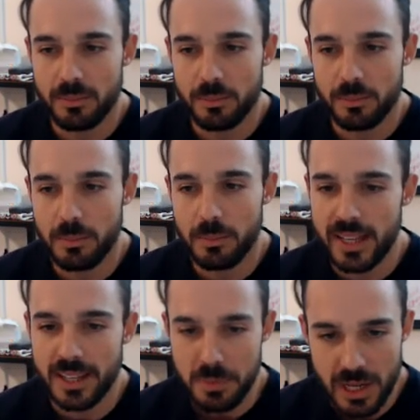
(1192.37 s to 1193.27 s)

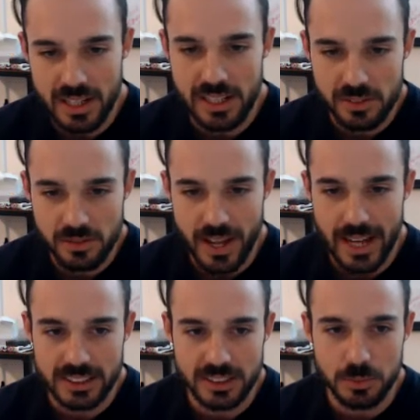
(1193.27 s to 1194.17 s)
making money as
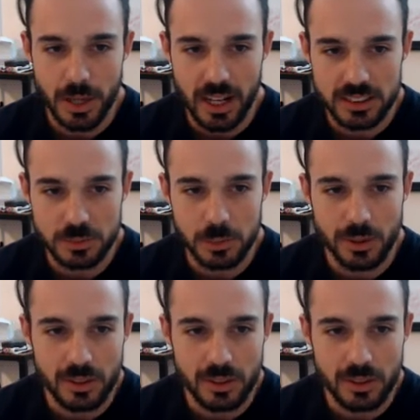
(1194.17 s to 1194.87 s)
fast as possible.